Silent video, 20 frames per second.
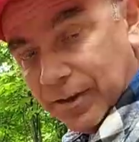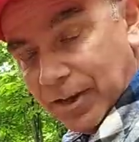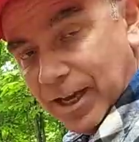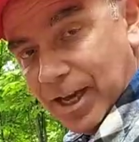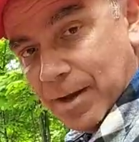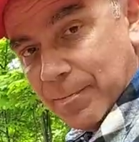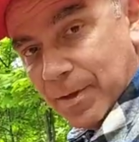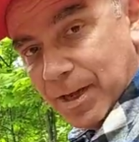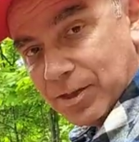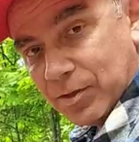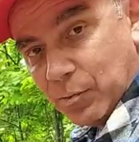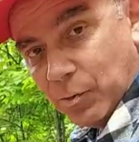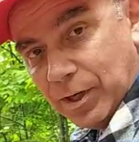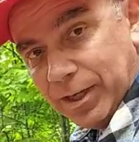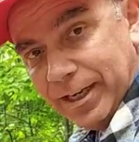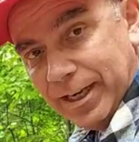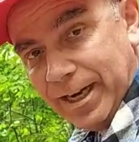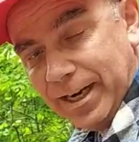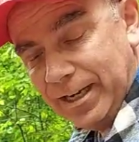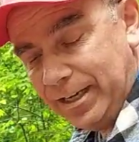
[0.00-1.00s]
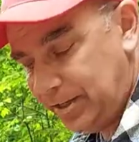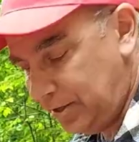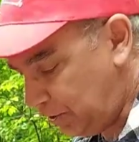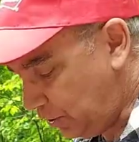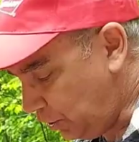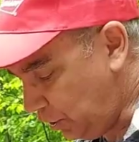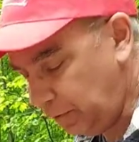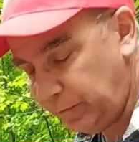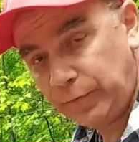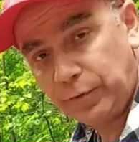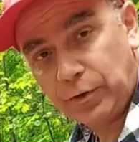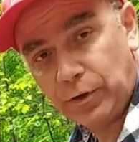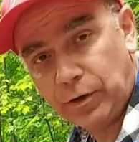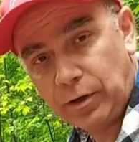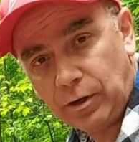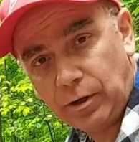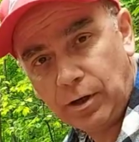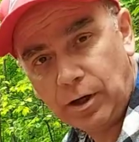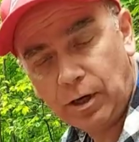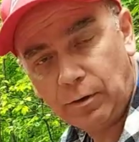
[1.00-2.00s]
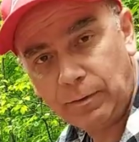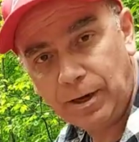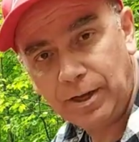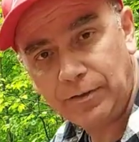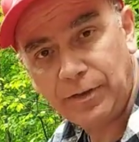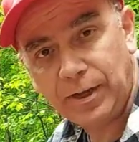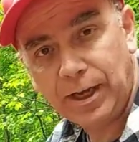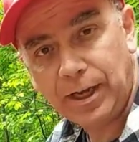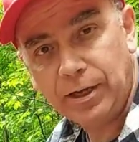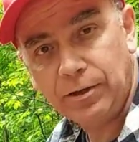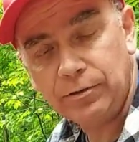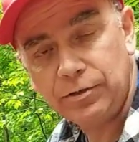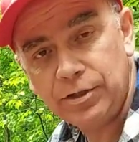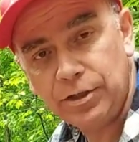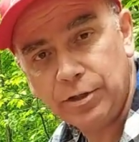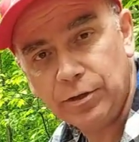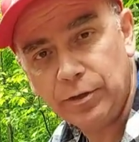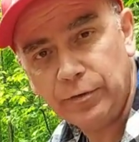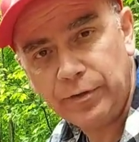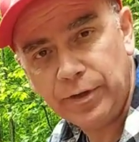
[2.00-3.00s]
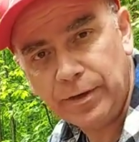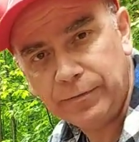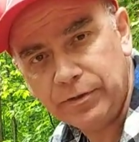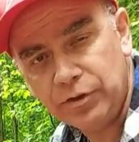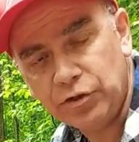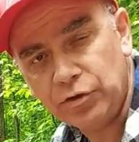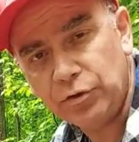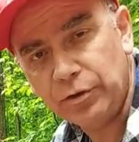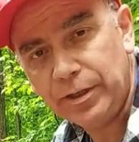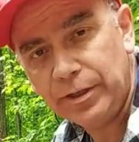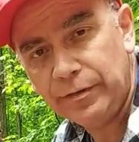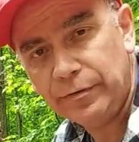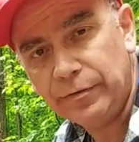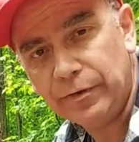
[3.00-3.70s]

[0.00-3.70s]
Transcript: the MS180 is good for around the house. You know, if you have a tree